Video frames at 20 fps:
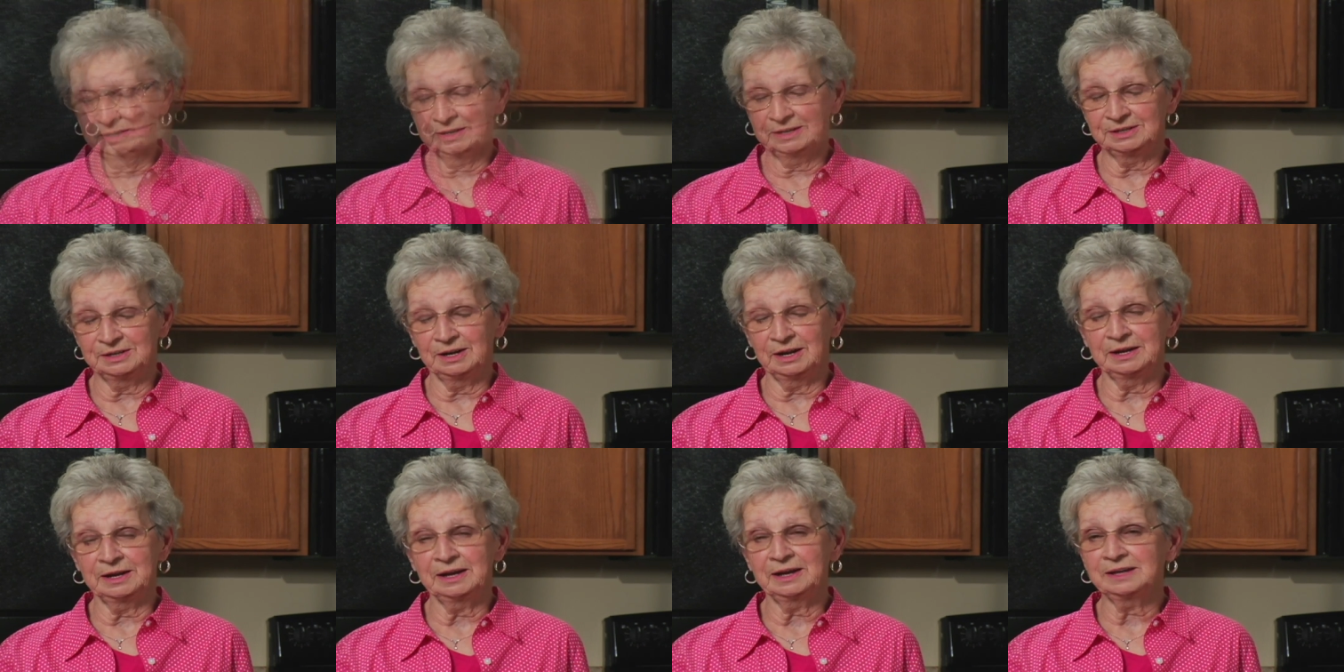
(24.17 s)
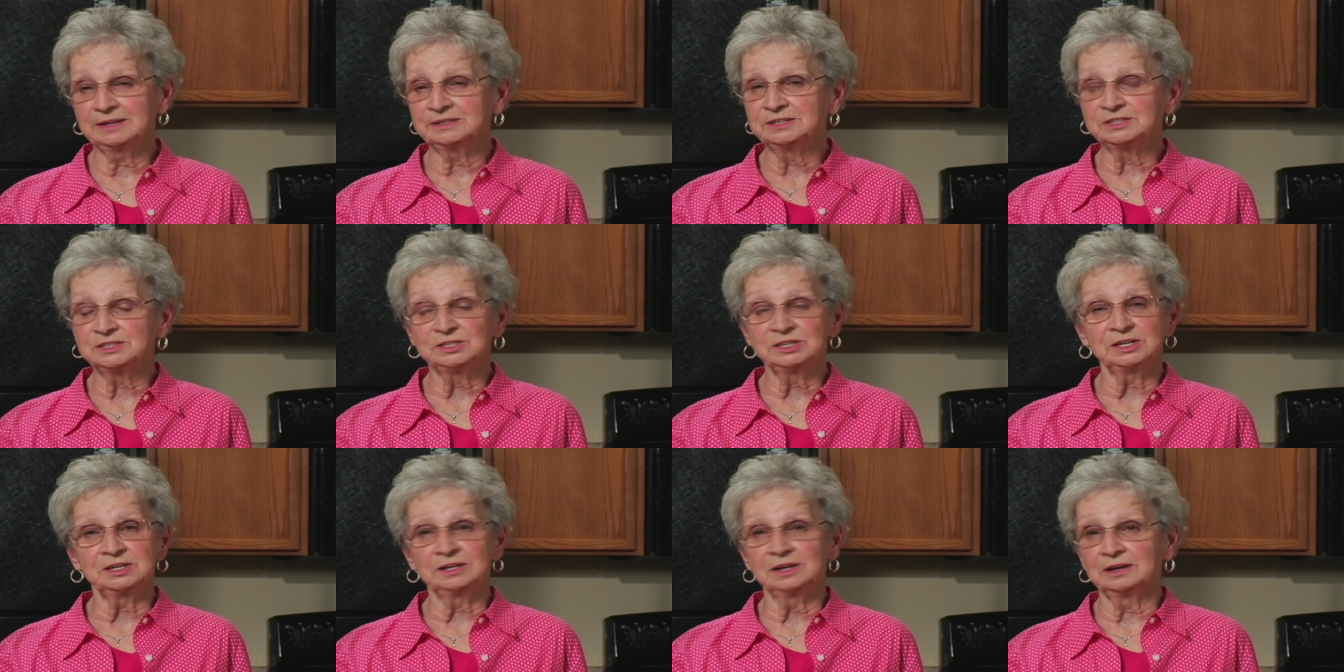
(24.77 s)
And I had to
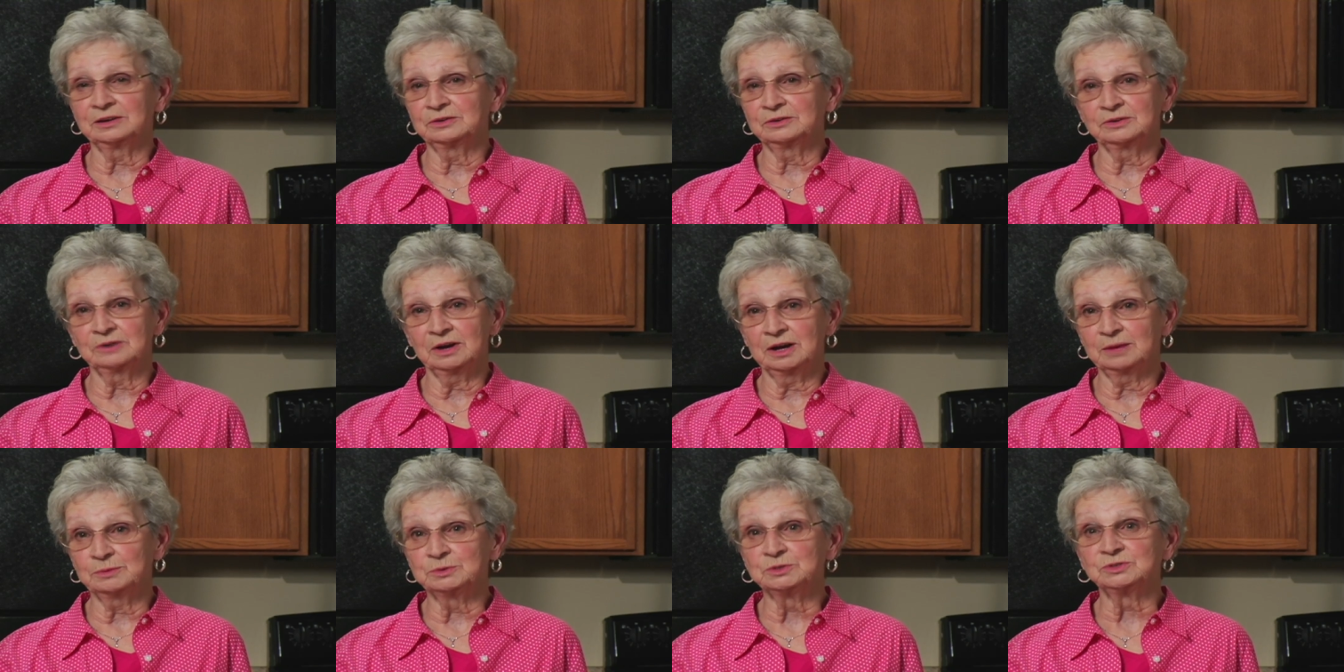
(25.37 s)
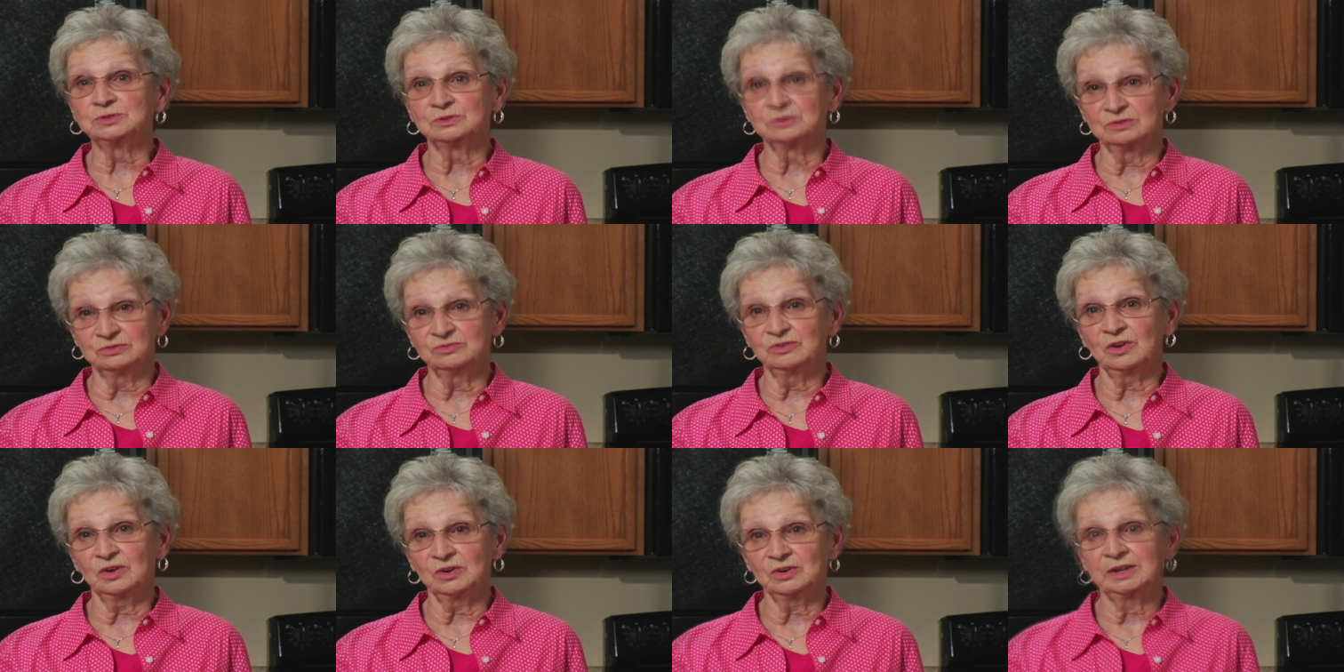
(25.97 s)
sit down, or I was going to
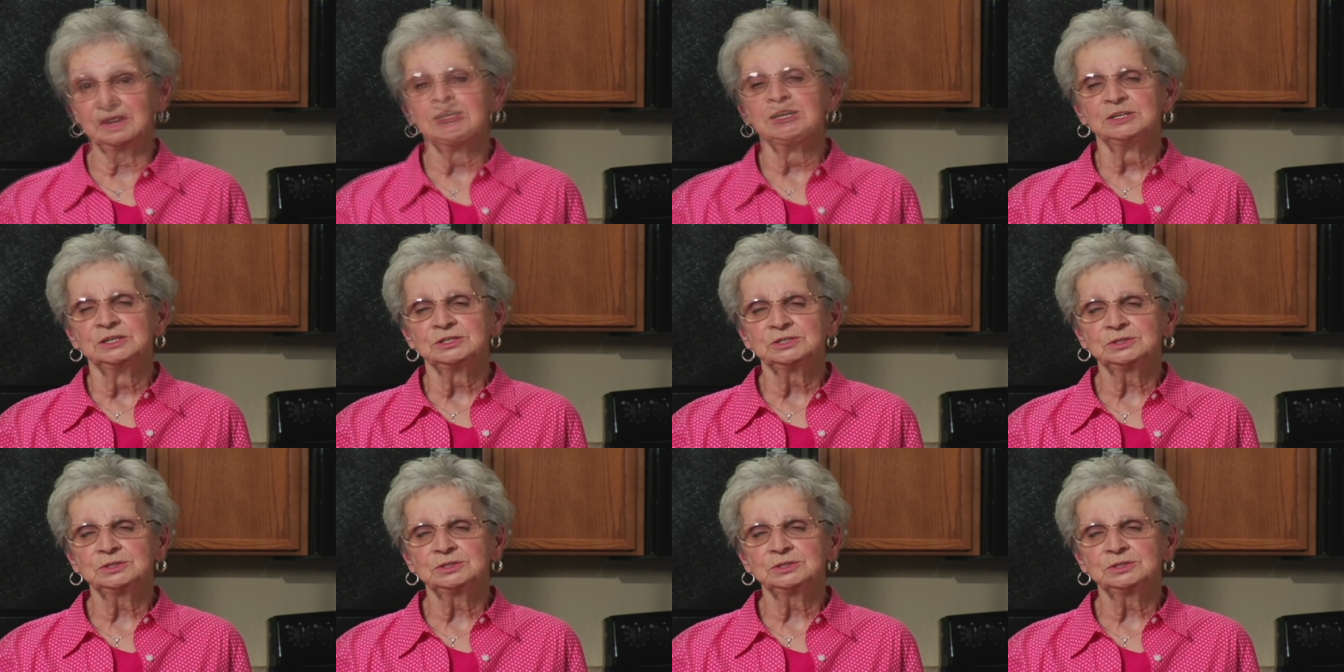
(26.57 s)
fall down.